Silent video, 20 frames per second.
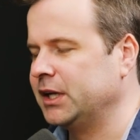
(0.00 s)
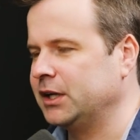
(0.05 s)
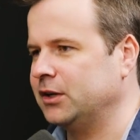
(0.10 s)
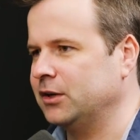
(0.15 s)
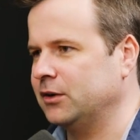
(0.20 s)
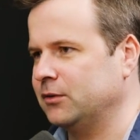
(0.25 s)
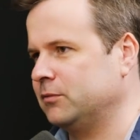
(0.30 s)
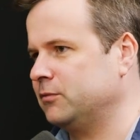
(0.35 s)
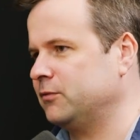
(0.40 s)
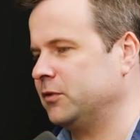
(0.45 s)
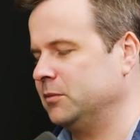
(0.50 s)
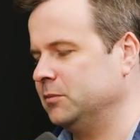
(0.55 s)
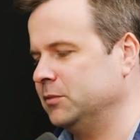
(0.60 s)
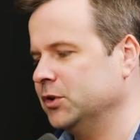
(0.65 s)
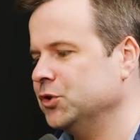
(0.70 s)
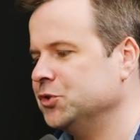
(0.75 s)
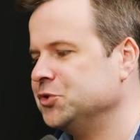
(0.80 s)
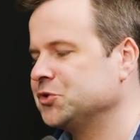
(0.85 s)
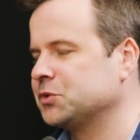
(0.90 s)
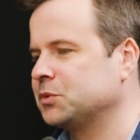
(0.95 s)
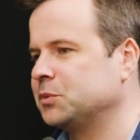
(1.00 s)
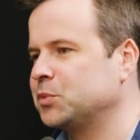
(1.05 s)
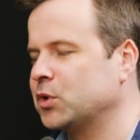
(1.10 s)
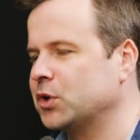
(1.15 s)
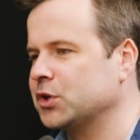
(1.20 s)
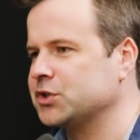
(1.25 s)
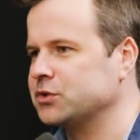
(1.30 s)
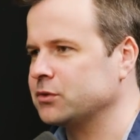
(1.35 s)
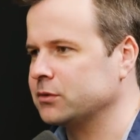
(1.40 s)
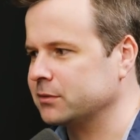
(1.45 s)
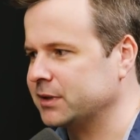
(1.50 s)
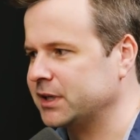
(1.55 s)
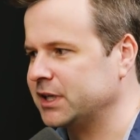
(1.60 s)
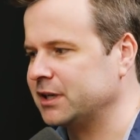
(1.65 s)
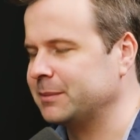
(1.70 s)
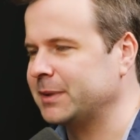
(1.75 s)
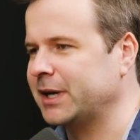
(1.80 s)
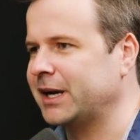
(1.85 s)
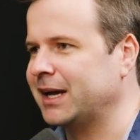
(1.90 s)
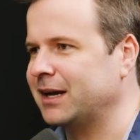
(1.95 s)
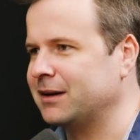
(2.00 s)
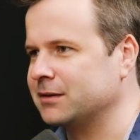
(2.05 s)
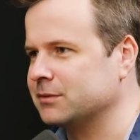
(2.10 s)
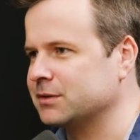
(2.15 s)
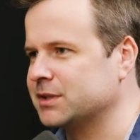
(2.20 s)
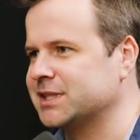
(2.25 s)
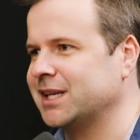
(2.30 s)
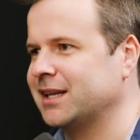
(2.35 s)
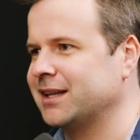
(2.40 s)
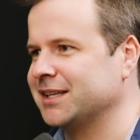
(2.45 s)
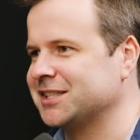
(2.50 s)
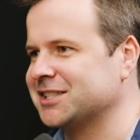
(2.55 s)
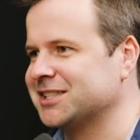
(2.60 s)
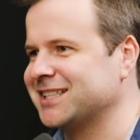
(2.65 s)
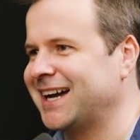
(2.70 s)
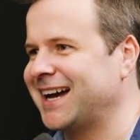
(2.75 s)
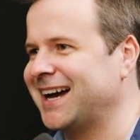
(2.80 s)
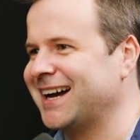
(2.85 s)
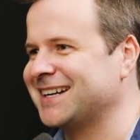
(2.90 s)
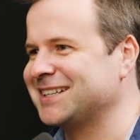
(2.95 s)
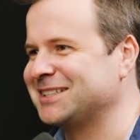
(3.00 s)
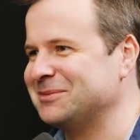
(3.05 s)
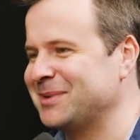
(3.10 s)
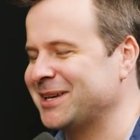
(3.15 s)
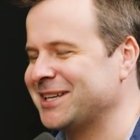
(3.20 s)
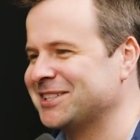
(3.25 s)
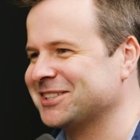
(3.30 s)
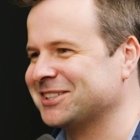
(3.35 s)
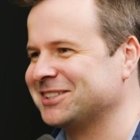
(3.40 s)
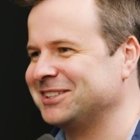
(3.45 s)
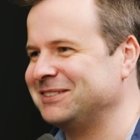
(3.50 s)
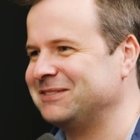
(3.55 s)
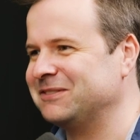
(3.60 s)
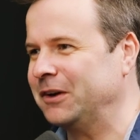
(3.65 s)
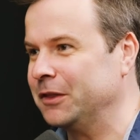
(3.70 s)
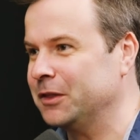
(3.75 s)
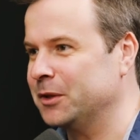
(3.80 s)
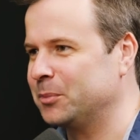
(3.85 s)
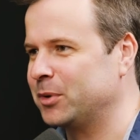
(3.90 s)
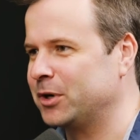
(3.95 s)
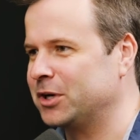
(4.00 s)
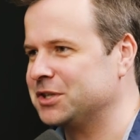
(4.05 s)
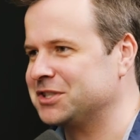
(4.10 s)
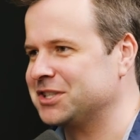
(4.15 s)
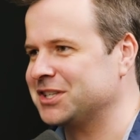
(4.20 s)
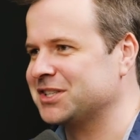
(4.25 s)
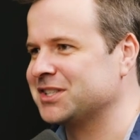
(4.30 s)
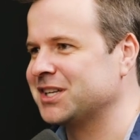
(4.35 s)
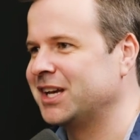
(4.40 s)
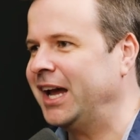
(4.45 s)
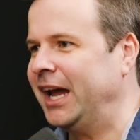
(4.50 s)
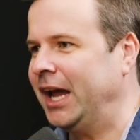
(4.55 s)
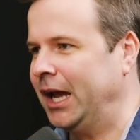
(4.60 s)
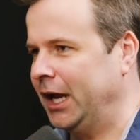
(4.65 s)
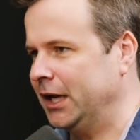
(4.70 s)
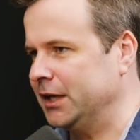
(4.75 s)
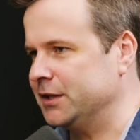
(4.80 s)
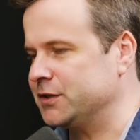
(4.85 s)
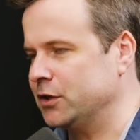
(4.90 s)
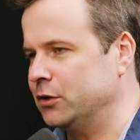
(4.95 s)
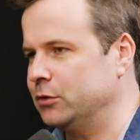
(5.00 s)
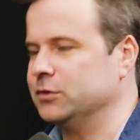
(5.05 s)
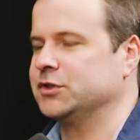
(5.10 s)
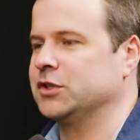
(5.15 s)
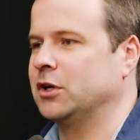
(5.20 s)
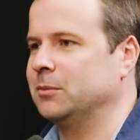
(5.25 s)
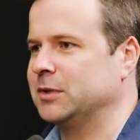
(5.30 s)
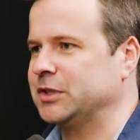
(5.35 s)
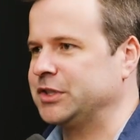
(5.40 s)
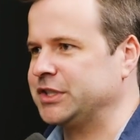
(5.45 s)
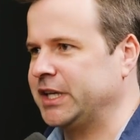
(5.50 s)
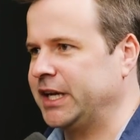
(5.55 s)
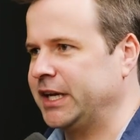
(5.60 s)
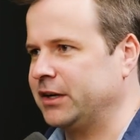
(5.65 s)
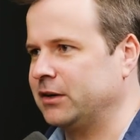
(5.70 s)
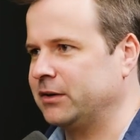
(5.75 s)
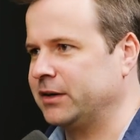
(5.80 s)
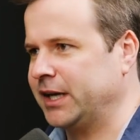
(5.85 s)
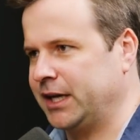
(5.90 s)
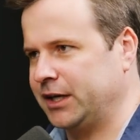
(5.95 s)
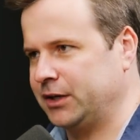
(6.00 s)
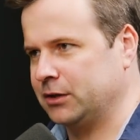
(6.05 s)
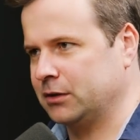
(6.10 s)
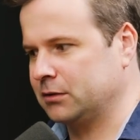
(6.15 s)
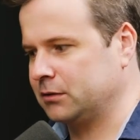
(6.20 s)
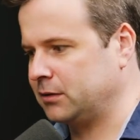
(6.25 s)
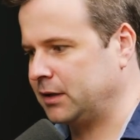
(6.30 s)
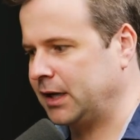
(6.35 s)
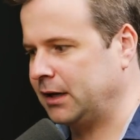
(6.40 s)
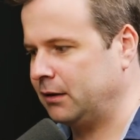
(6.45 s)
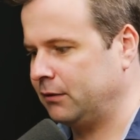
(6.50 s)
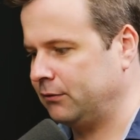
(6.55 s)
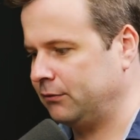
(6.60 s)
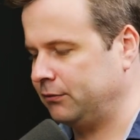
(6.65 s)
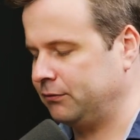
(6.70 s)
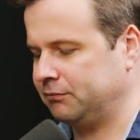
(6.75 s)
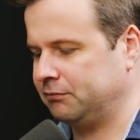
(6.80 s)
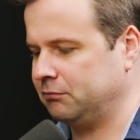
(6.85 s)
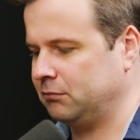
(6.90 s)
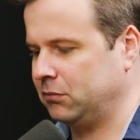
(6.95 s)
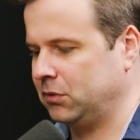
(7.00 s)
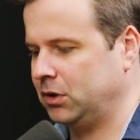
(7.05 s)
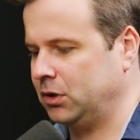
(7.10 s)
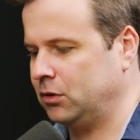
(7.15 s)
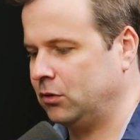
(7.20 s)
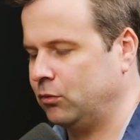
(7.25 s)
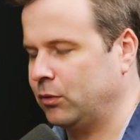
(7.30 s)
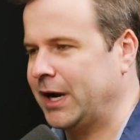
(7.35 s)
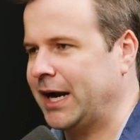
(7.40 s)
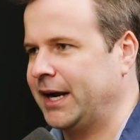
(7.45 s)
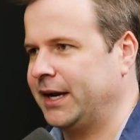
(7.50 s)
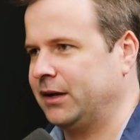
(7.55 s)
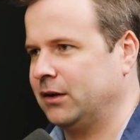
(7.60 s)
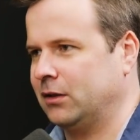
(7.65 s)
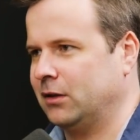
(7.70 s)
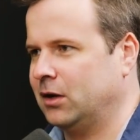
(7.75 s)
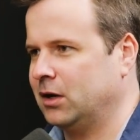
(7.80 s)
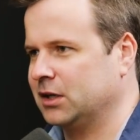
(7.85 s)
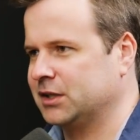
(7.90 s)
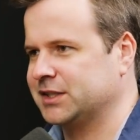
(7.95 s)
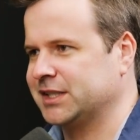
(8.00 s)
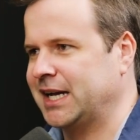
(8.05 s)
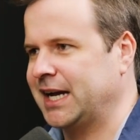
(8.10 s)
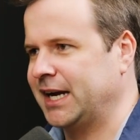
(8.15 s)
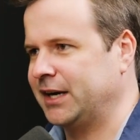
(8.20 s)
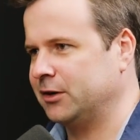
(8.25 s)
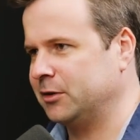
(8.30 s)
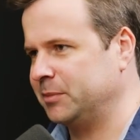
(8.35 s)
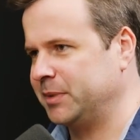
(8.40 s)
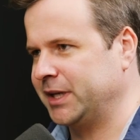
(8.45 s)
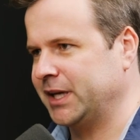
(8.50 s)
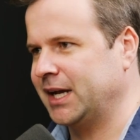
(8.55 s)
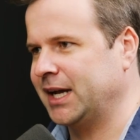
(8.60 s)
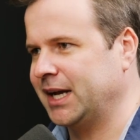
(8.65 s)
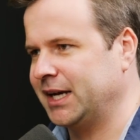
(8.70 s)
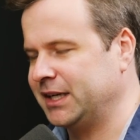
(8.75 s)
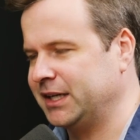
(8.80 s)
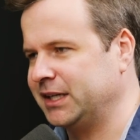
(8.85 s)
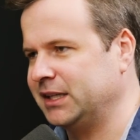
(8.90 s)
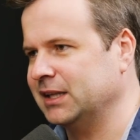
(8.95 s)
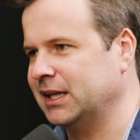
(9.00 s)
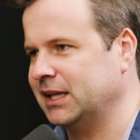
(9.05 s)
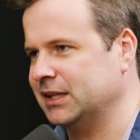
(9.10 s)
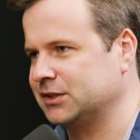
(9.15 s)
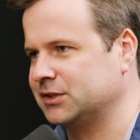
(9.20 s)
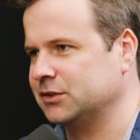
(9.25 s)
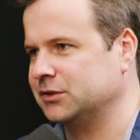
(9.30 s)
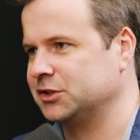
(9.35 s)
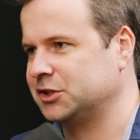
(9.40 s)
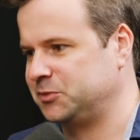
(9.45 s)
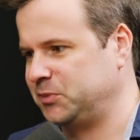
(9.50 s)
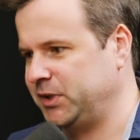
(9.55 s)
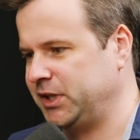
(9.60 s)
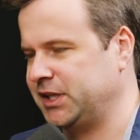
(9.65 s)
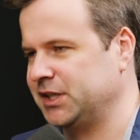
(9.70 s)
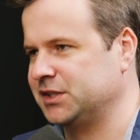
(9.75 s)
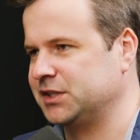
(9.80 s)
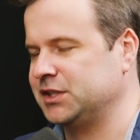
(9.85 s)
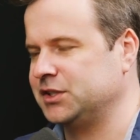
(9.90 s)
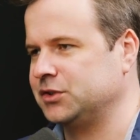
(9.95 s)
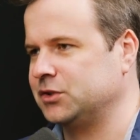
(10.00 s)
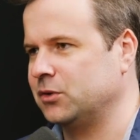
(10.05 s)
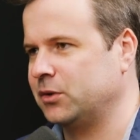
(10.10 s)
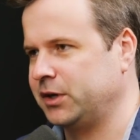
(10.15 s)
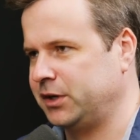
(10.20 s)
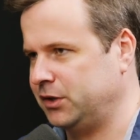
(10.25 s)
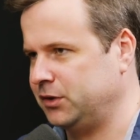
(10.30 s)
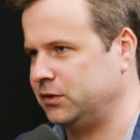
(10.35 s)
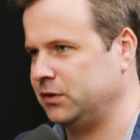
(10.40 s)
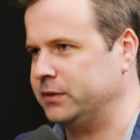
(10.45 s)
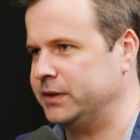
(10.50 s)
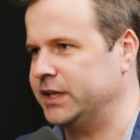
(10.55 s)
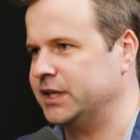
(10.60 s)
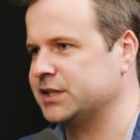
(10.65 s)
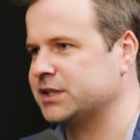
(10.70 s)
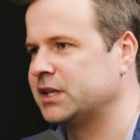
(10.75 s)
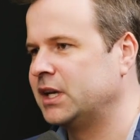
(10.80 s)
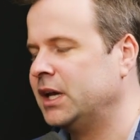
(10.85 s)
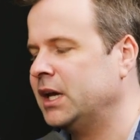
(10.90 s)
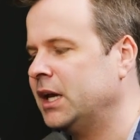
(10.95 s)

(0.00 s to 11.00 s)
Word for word: you know from the news reports you were reading about how he was selling stock to basically fund the purchase, mm-hmm. and so it was almost like okay, you're kind of you know riding alongside or behind Elon, so to speak, as he's going to do this.